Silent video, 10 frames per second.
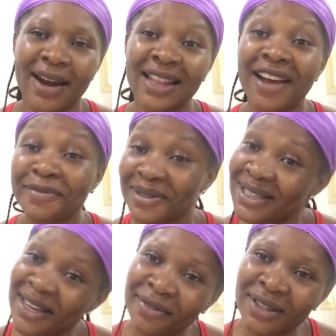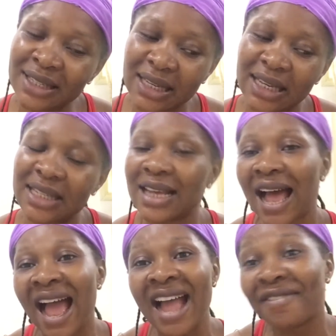that I've been saving since,
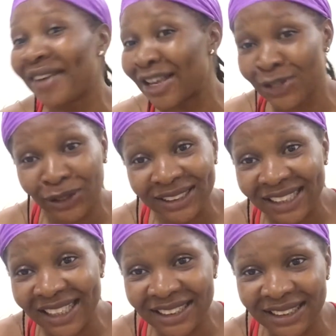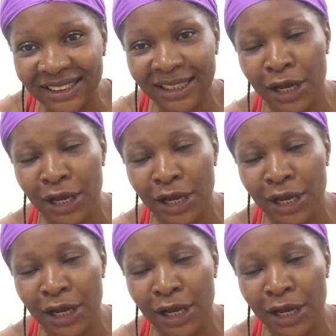I have exhausted it.